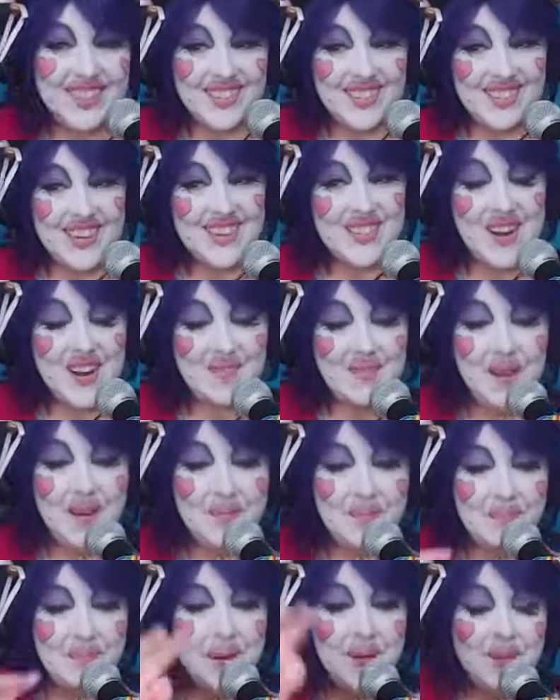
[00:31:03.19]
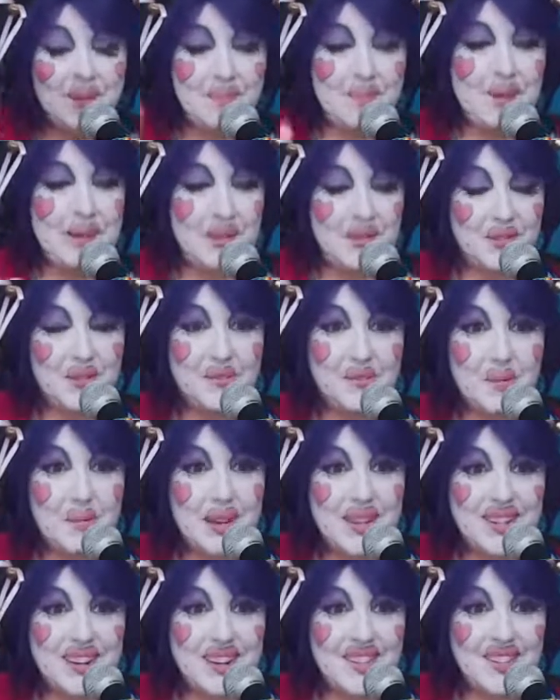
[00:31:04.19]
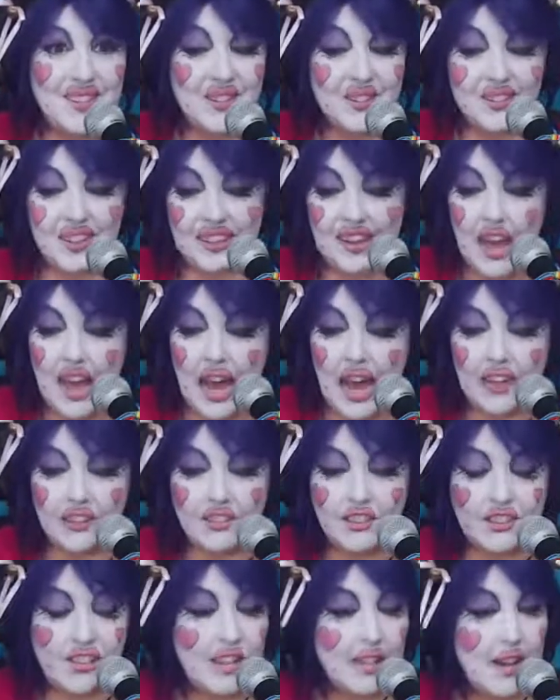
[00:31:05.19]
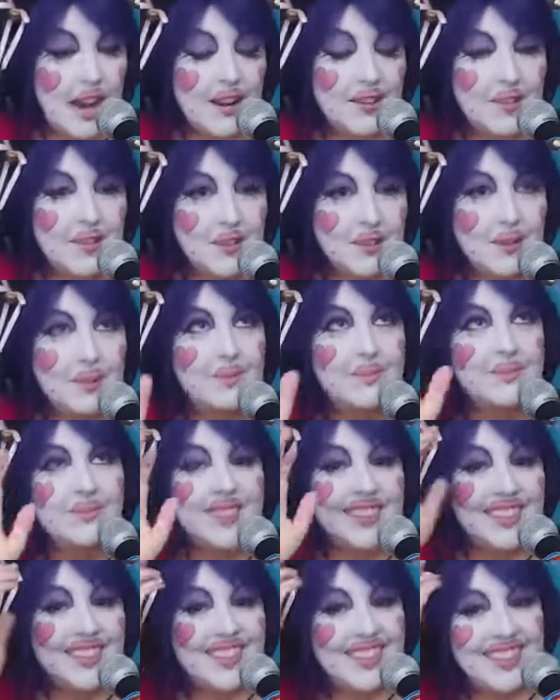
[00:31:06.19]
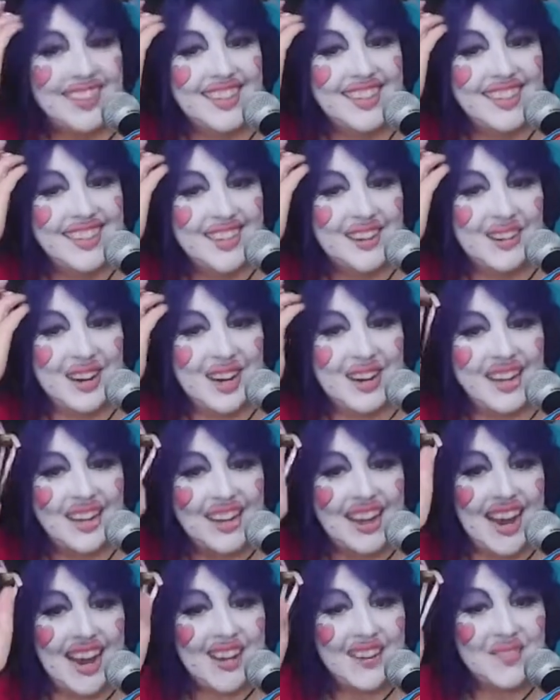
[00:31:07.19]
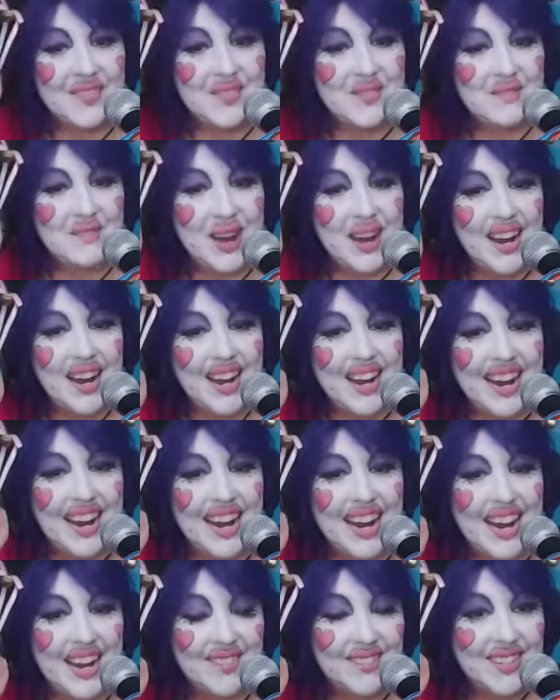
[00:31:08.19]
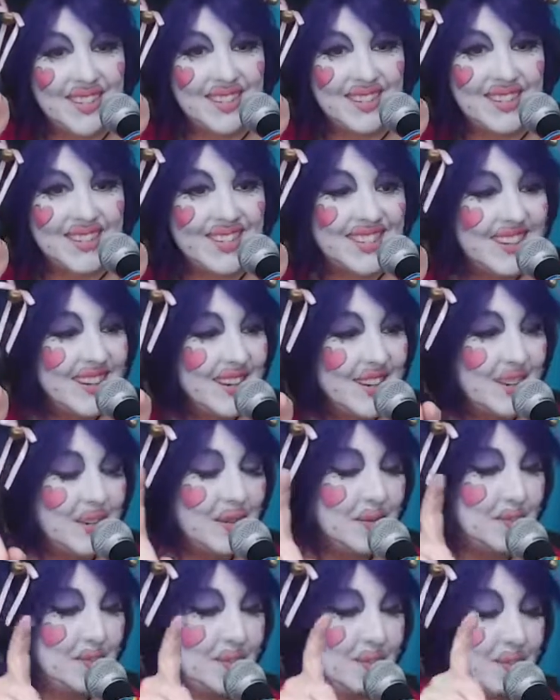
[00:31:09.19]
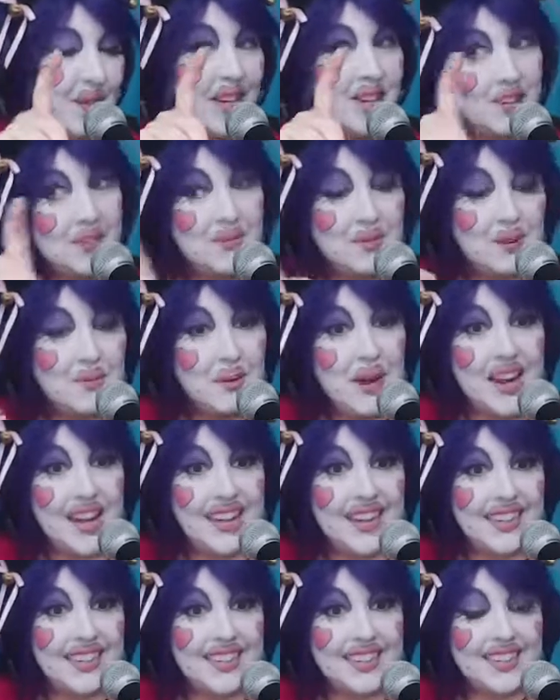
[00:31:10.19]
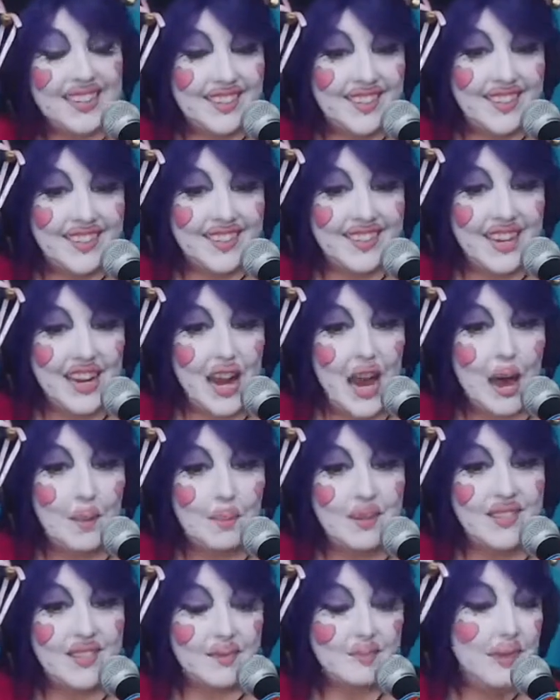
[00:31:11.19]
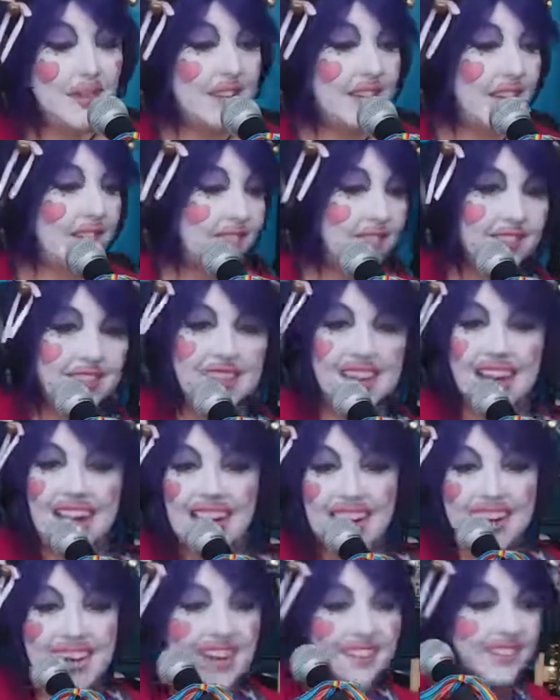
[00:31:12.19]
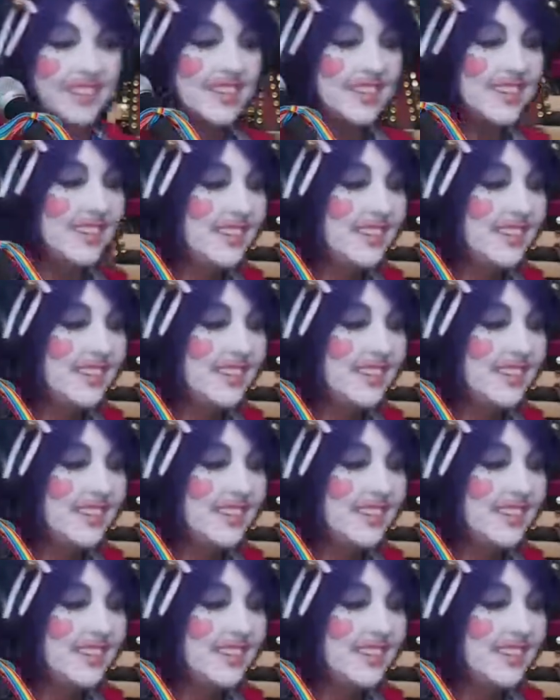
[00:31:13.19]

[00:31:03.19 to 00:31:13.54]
the show, I'll post a picture of what my desk looks like. Actually, tell you, I don't know. Okay, I don't know why I have this. Well, I do know why. It happens in my life. Hey, Kevin.